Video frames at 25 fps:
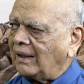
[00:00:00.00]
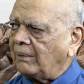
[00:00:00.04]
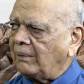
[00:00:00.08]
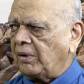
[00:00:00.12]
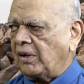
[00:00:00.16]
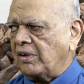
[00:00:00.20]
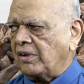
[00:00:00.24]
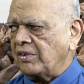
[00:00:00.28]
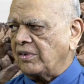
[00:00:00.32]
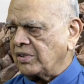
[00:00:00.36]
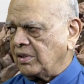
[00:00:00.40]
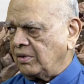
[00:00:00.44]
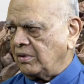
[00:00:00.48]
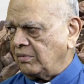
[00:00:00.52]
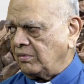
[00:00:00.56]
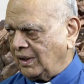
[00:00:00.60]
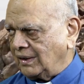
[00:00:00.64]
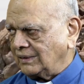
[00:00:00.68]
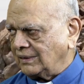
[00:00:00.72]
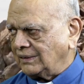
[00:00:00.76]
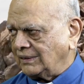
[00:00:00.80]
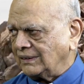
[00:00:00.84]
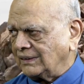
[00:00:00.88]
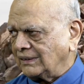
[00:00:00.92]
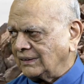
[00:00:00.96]
Protestant
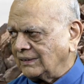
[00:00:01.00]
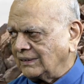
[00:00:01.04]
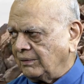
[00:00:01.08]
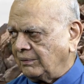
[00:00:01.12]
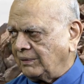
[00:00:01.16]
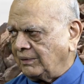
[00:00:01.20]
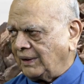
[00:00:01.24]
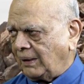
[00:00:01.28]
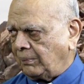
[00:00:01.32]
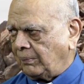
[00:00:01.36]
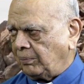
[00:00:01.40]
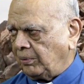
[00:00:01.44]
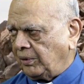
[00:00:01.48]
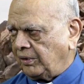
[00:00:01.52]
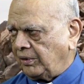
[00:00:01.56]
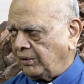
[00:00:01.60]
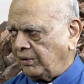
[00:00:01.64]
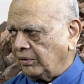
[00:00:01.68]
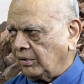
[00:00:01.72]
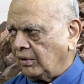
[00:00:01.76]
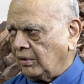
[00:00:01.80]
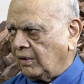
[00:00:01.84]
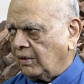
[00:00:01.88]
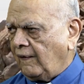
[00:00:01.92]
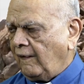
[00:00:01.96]
work from that point of
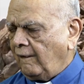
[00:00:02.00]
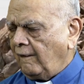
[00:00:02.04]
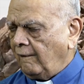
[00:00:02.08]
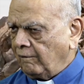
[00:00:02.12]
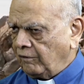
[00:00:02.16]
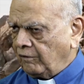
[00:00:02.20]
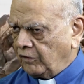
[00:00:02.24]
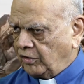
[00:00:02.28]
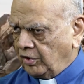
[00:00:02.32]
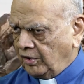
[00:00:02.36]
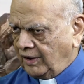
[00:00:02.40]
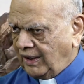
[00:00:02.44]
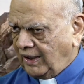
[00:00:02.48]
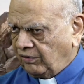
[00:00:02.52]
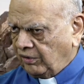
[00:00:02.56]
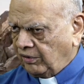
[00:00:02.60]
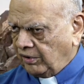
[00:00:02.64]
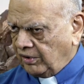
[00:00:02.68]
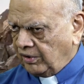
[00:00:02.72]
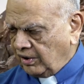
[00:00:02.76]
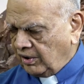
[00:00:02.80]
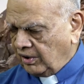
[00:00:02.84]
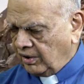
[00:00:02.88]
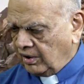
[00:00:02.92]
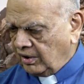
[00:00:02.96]
view. So
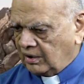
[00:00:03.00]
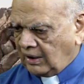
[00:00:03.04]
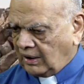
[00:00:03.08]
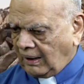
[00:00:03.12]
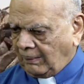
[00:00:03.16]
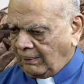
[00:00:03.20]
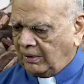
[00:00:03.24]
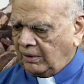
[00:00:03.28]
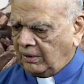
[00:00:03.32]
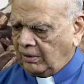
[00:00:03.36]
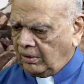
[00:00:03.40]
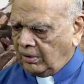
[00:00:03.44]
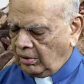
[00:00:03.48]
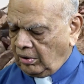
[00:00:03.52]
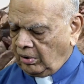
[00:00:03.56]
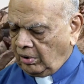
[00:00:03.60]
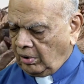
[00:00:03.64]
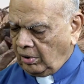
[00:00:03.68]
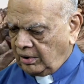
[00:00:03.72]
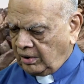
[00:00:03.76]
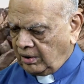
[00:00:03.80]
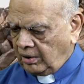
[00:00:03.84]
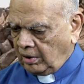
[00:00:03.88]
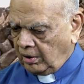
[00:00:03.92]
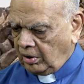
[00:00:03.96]
therefore, coming to
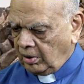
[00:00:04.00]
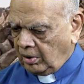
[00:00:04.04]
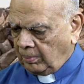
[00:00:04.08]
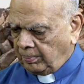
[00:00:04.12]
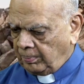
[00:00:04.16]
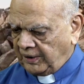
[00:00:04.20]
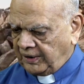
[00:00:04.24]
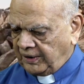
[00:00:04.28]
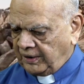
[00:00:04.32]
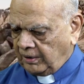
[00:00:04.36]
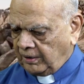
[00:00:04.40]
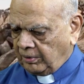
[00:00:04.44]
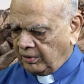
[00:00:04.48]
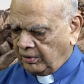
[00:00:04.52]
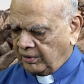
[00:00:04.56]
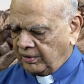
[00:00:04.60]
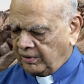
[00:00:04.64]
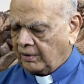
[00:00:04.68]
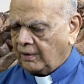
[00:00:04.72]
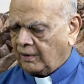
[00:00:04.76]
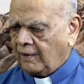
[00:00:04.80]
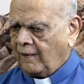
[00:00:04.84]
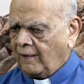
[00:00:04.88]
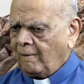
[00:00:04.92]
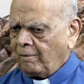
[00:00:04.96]
your point about
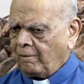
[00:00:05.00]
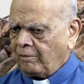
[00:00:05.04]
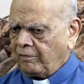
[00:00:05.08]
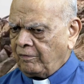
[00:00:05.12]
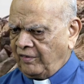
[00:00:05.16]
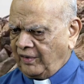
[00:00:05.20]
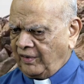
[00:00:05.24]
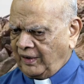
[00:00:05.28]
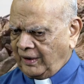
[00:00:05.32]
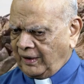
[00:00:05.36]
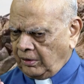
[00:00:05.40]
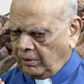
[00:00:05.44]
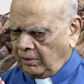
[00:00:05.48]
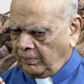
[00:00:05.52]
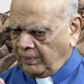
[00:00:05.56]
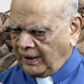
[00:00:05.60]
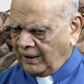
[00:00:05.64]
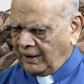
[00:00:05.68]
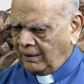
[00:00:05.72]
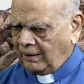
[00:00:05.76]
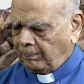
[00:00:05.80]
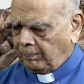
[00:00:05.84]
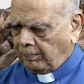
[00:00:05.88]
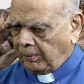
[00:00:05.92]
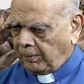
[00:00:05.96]
it, can you
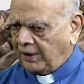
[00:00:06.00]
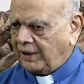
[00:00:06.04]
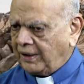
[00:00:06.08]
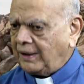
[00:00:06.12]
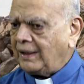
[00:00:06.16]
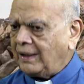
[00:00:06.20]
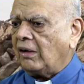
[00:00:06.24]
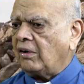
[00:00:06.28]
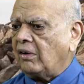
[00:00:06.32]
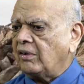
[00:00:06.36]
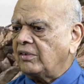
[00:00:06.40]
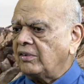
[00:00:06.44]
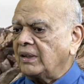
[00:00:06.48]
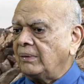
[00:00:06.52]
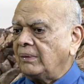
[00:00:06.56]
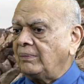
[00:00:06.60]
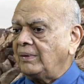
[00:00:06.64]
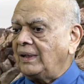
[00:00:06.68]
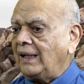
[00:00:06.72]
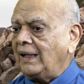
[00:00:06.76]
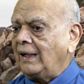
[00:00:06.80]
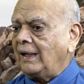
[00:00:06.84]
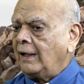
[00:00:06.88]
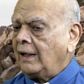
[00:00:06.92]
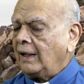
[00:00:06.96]
point out
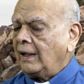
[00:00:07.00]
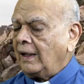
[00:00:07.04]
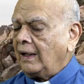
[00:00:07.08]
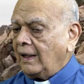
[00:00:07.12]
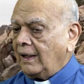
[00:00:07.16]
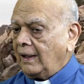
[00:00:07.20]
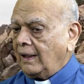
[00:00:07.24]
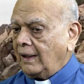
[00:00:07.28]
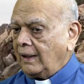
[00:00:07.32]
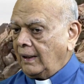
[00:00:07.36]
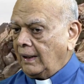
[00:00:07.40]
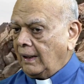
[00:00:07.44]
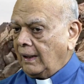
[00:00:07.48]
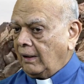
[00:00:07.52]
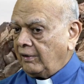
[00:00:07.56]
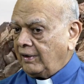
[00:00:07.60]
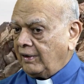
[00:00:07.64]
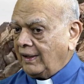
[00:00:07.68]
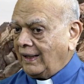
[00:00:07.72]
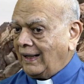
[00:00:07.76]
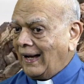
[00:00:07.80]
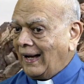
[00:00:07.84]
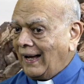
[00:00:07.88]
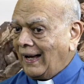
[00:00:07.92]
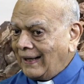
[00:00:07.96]
something? Now,
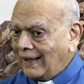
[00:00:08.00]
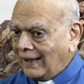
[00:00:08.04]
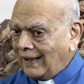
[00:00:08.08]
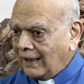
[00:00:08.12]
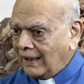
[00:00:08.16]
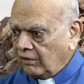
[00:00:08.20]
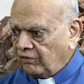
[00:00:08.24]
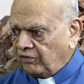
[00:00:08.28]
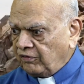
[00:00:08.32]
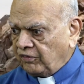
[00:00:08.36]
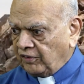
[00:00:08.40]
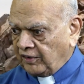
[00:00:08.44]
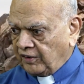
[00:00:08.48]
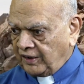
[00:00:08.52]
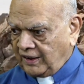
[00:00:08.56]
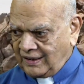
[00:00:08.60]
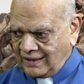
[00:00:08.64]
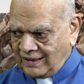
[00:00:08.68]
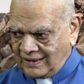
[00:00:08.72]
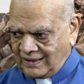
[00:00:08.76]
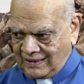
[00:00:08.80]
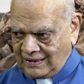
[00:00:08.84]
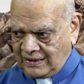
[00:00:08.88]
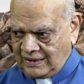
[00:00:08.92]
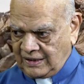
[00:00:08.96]
regarding, for
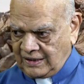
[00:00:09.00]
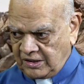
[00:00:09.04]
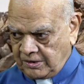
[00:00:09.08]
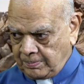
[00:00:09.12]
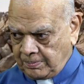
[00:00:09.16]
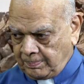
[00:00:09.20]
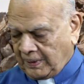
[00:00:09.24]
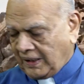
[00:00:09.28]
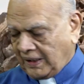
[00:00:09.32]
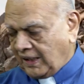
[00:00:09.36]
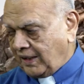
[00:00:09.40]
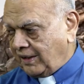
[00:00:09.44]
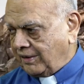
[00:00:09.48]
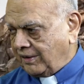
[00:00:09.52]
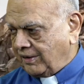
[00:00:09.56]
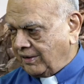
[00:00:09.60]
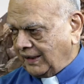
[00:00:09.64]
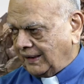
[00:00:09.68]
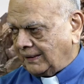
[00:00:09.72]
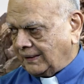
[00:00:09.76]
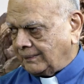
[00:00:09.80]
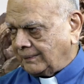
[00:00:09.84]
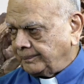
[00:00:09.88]
instance, purgatory.